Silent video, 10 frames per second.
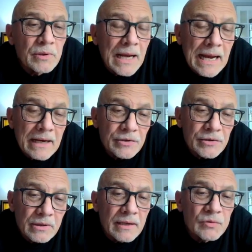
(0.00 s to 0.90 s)
to
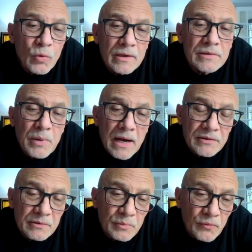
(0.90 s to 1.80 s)
actualize what is
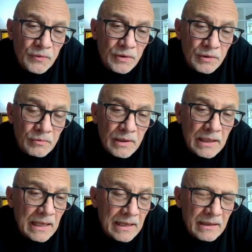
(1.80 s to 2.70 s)
possible for you
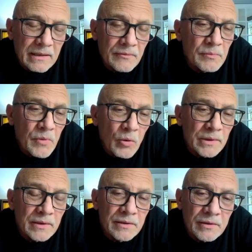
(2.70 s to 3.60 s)
at any given
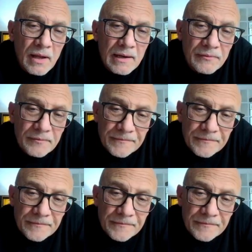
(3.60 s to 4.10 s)
moment in your life.